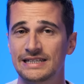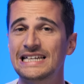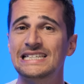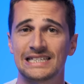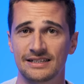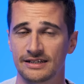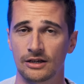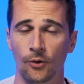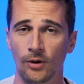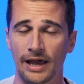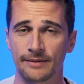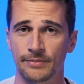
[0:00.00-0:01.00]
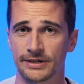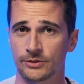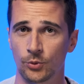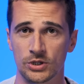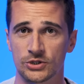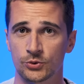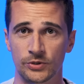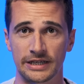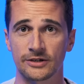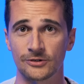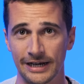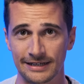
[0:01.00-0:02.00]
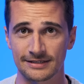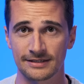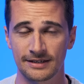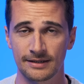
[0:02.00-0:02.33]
decent in low light, but it wasn't really great.